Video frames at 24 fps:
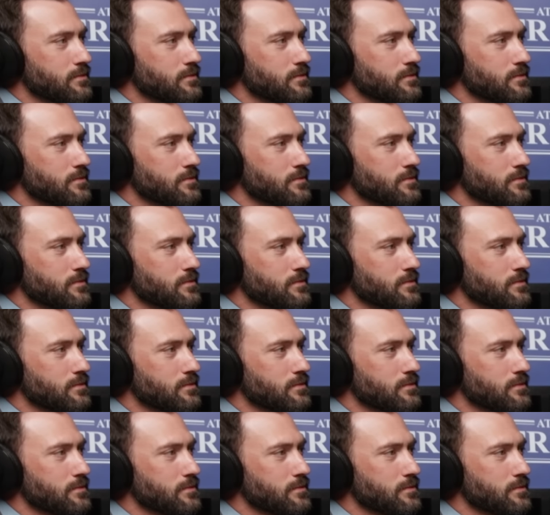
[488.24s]

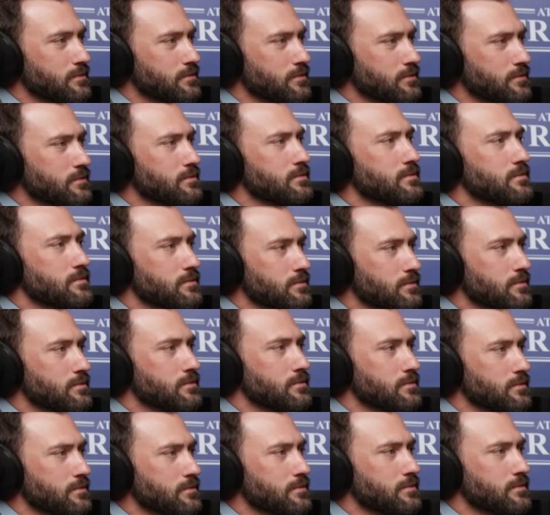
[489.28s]

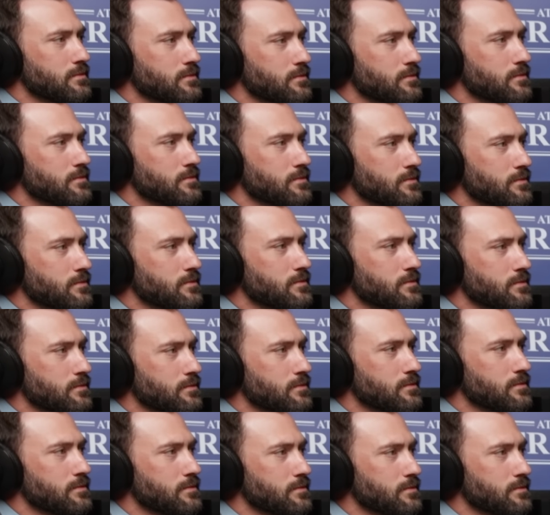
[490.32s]

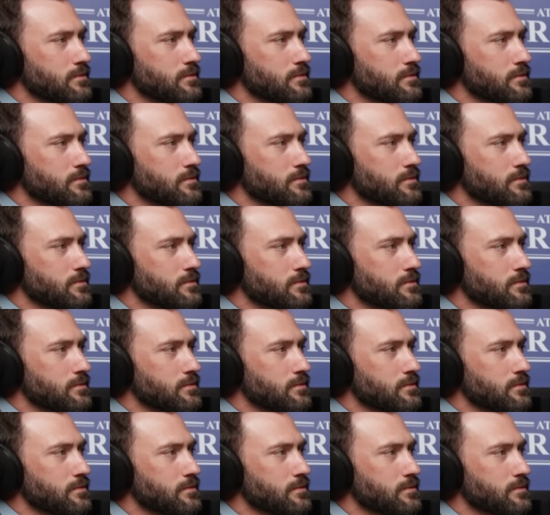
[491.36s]

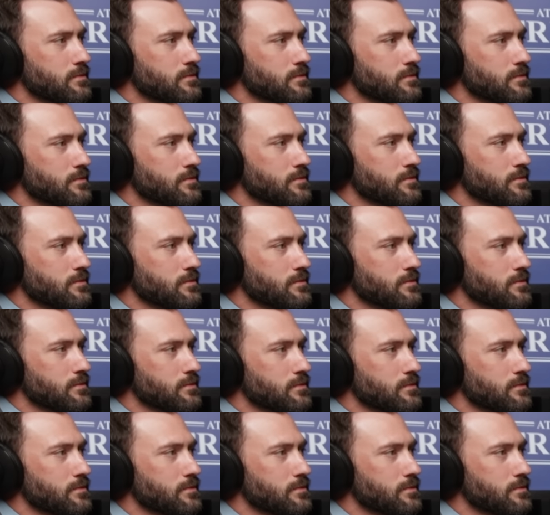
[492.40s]

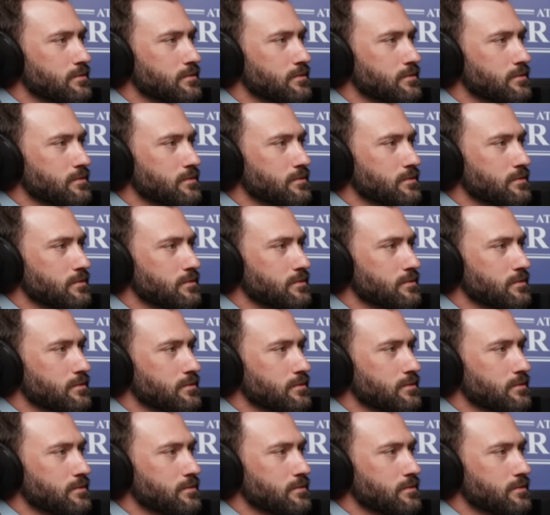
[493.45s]

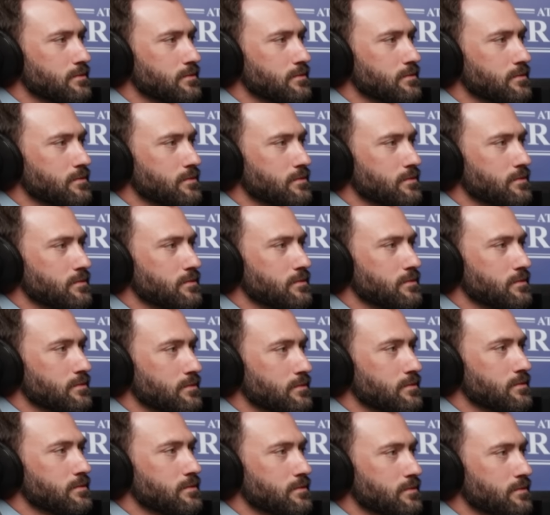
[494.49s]

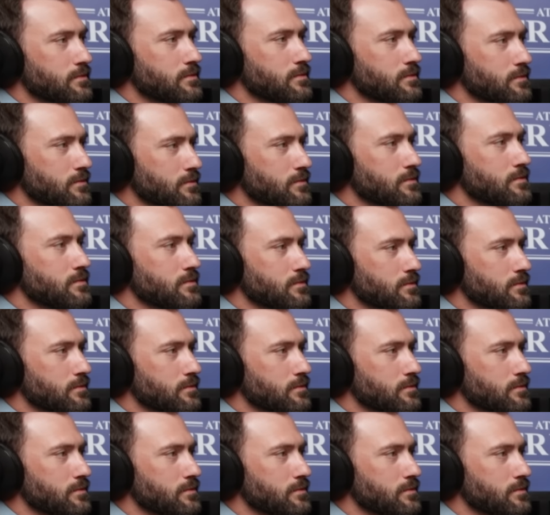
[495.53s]
No words are spoken by the person on screen.